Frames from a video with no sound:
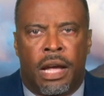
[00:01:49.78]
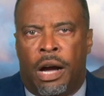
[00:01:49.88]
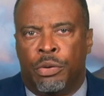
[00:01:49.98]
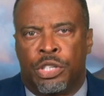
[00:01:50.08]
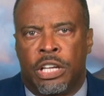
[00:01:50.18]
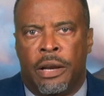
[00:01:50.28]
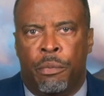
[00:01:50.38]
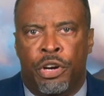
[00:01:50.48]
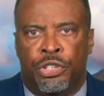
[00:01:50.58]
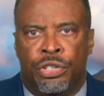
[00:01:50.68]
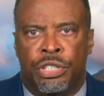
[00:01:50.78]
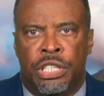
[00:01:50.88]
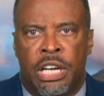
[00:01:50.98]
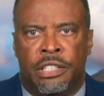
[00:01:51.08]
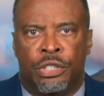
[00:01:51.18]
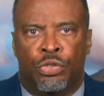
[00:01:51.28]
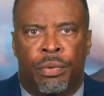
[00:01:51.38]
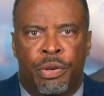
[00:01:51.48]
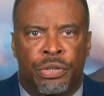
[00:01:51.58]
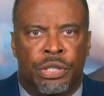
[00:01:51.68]
Our celebration today is a
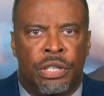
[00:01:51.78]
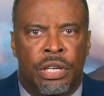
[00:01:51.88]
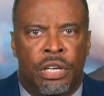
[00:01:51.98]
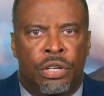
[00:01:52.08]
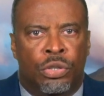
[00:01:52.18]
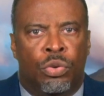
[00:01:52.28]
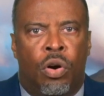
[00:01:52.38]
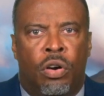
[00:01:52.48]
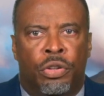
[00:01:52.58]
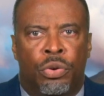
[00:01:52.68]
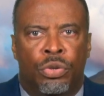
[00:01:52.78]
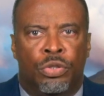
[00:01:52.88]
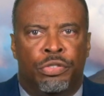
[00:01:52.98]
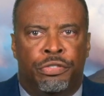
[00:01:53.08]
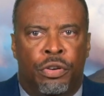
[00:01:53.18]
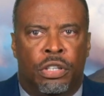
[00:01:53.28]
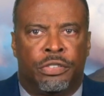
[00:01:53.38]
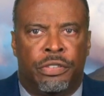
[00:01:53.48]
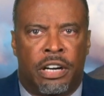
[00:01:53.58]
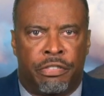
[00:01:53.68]
tribute to all those who fought
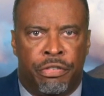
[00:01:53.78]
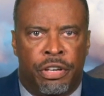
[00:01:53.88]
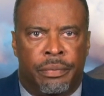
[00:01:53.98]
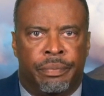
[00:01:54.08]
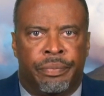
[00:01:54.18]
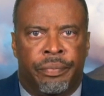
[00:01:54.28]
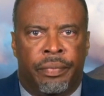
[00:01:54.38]
for our freedom,